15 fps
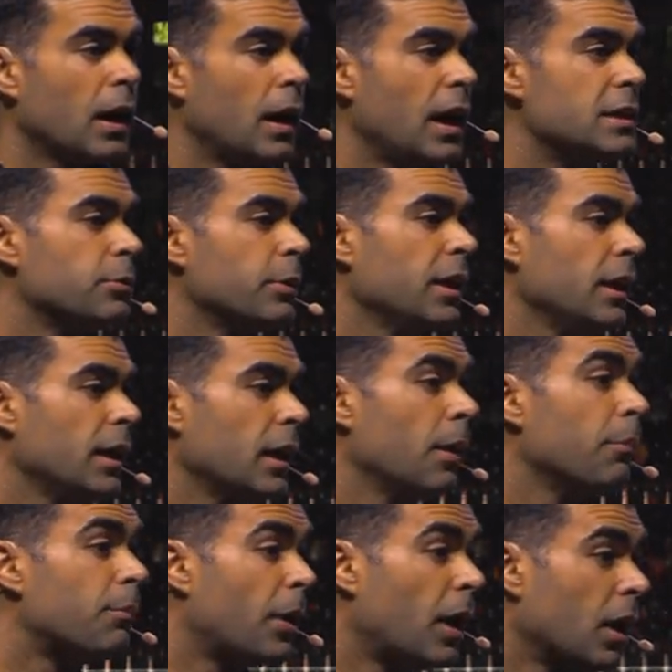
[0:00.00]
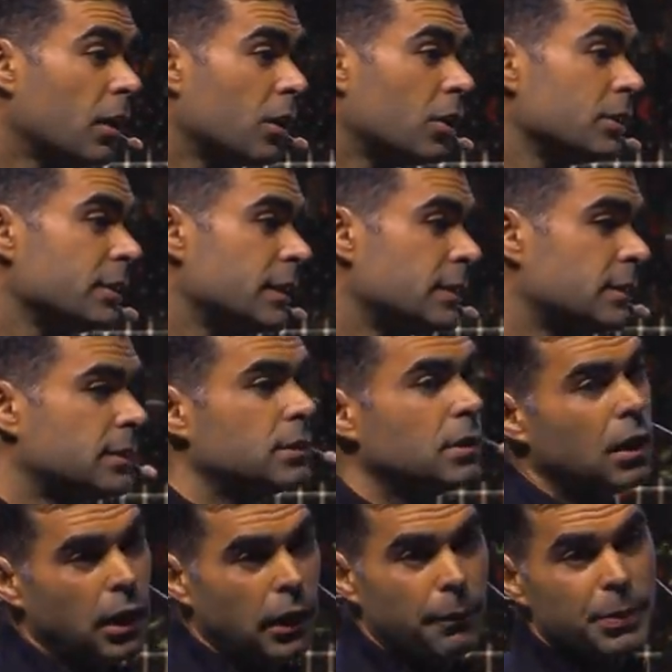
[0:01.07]
as we embark on this
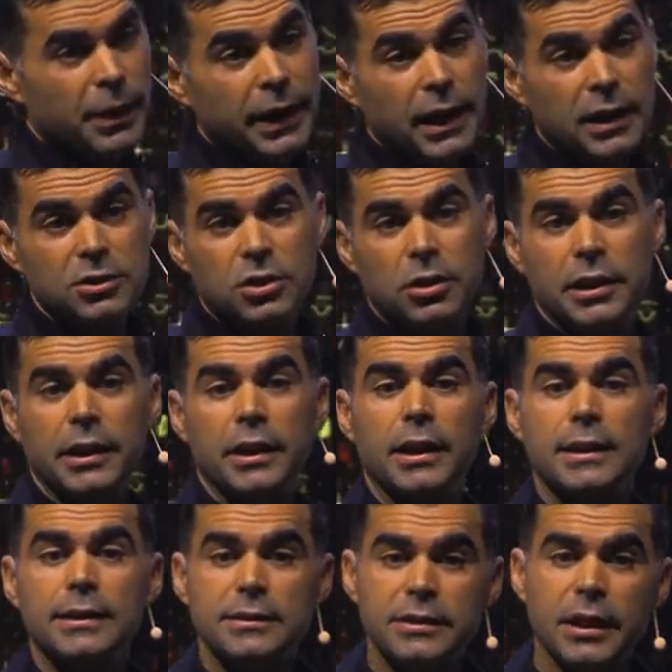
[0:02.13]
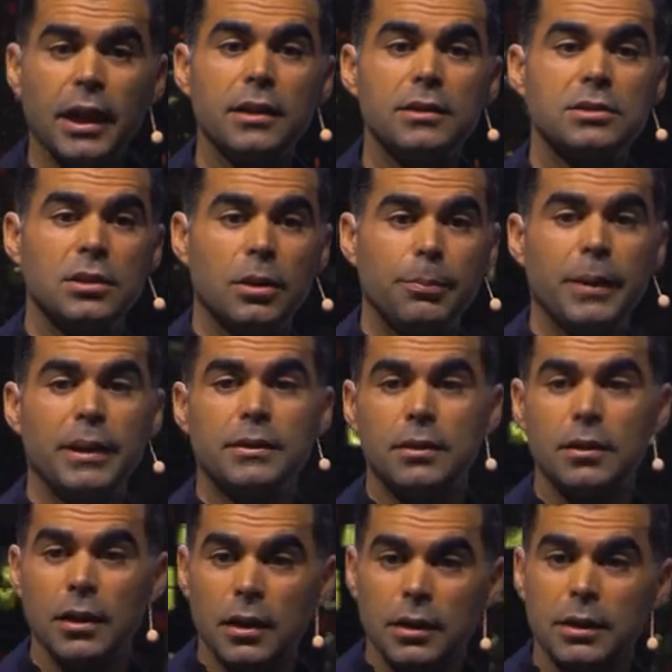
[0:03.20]
um, A I journey and change a bit
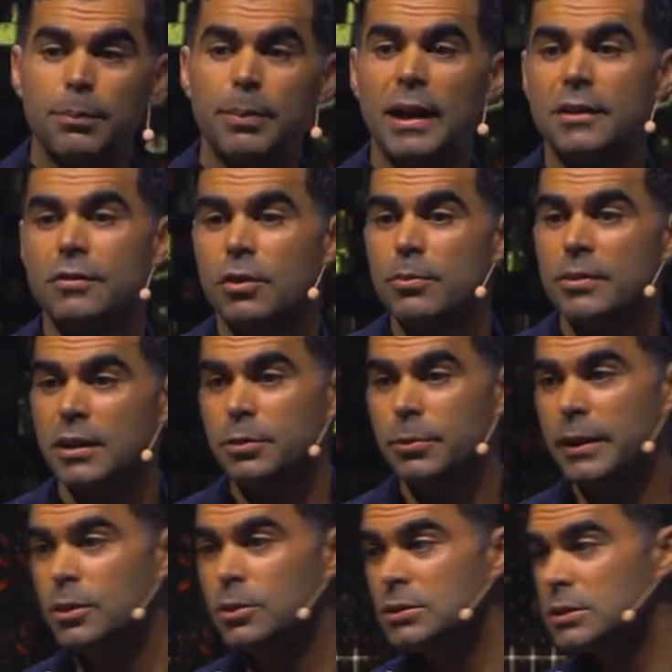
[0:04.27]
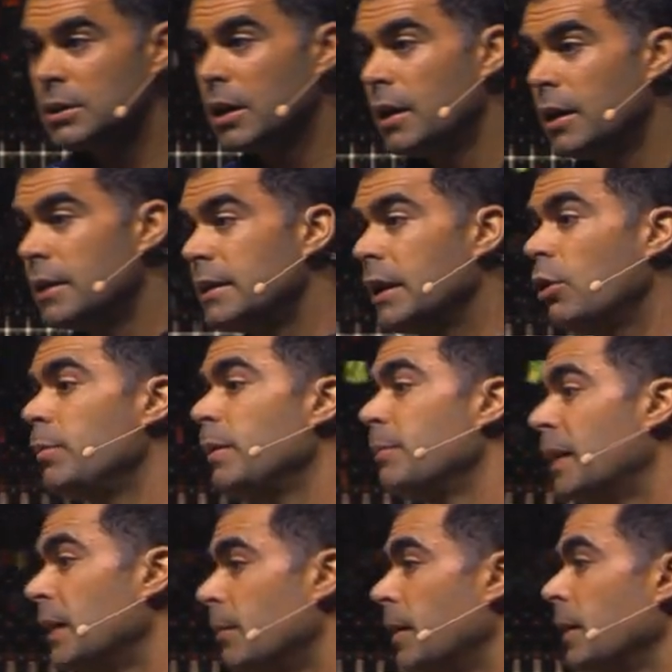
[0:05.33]
the platforms that we use, there will be
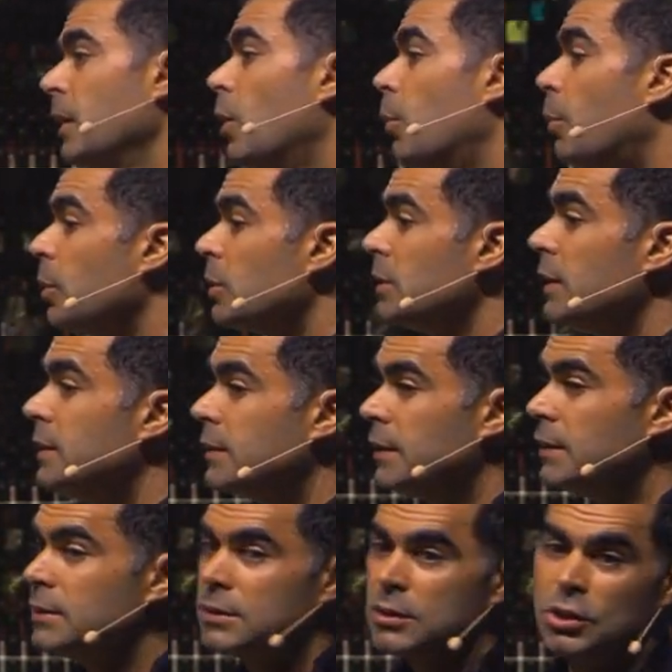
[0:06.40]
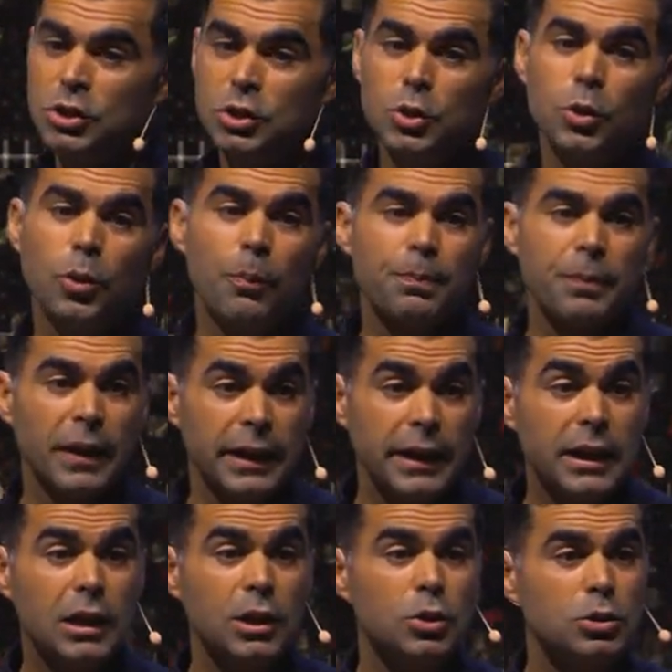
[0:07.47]
many, many opportunities to
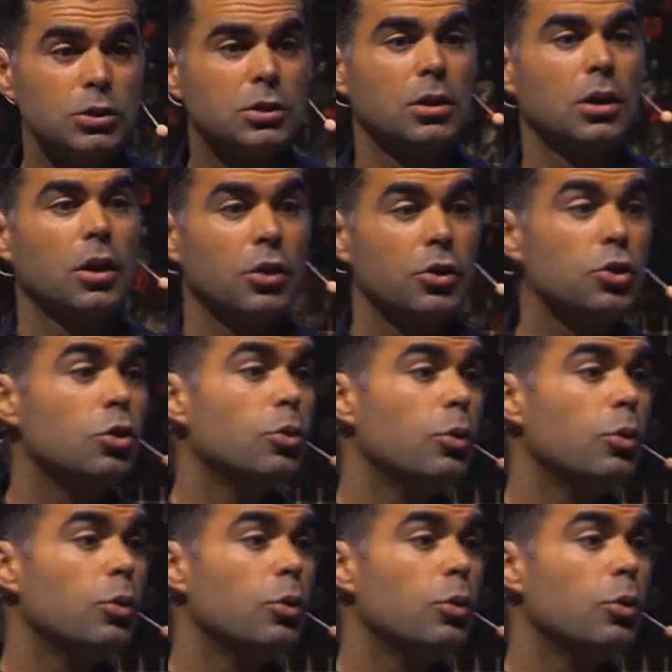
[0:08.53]
include new